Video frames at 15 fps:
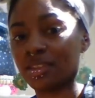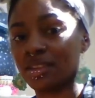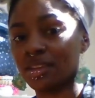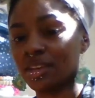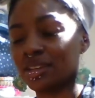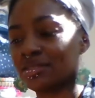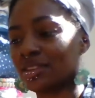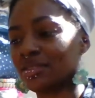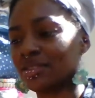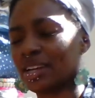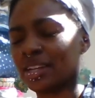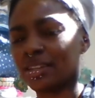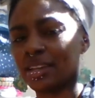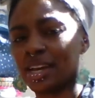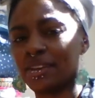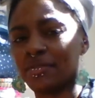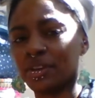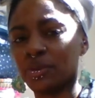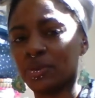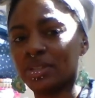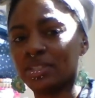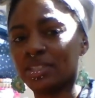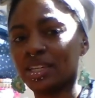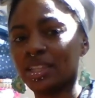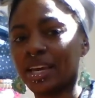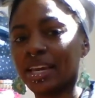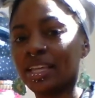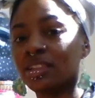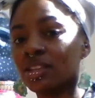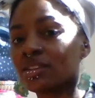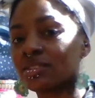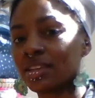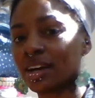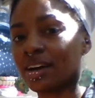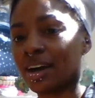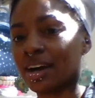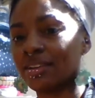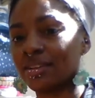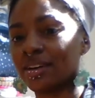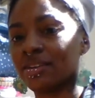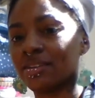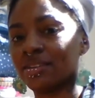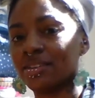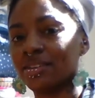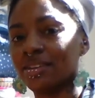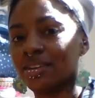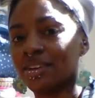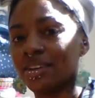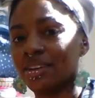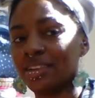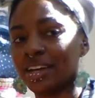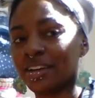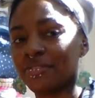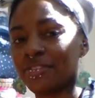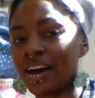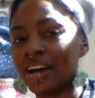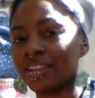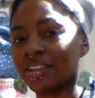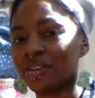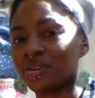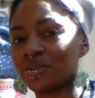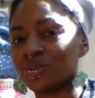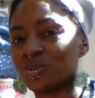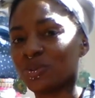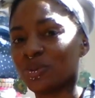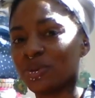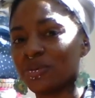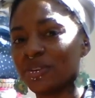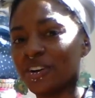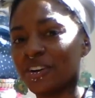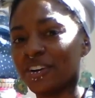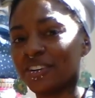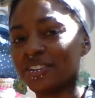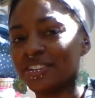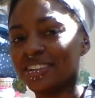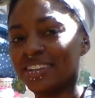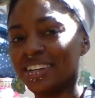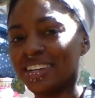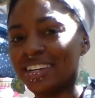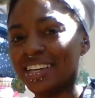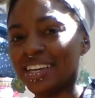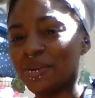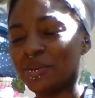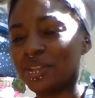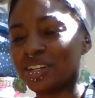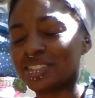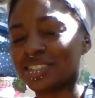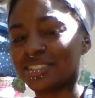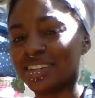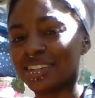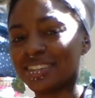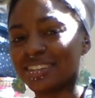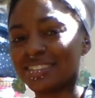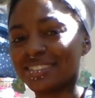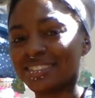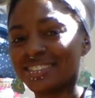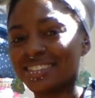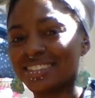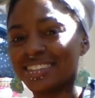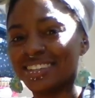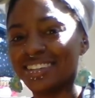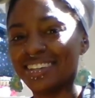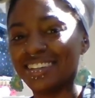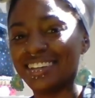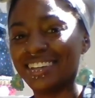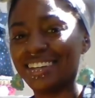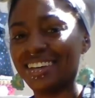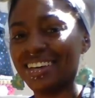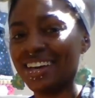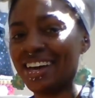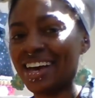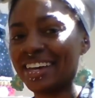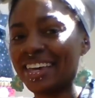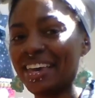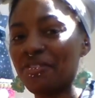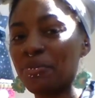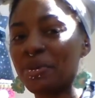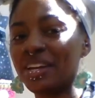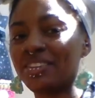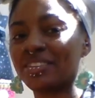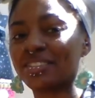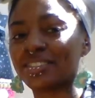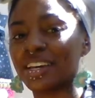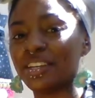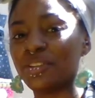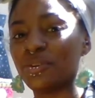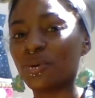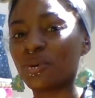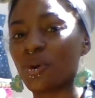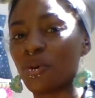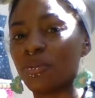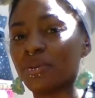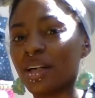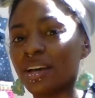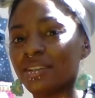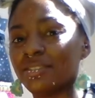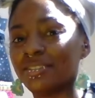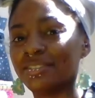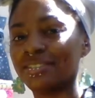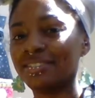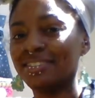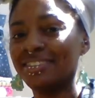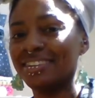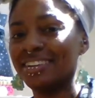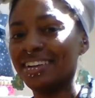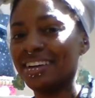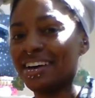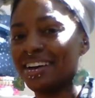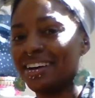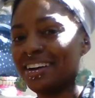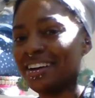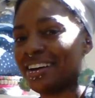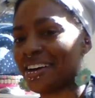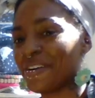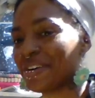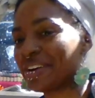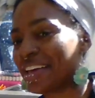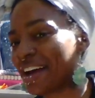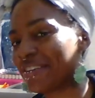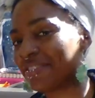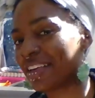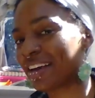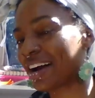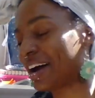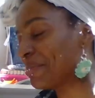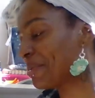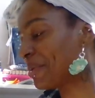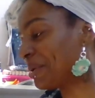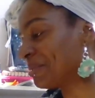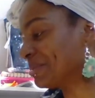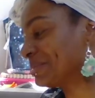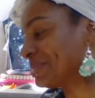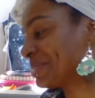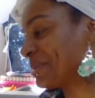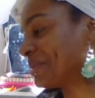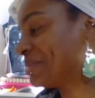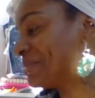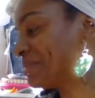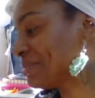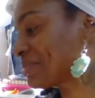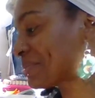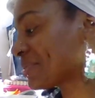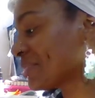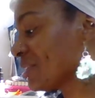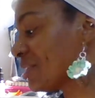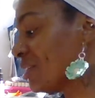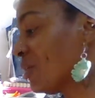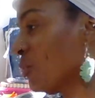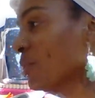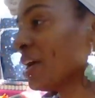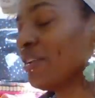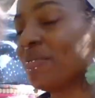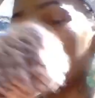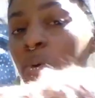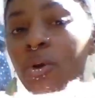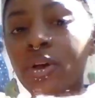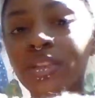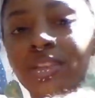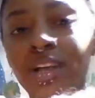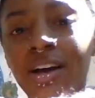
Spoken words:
It's got kind of a green tint. Like it looks like a highlighter. Like if highlighters were yarn, it would look just like this. If you put it in the sun, you'll go blind. I already have like eye problems, so. Oh, we have more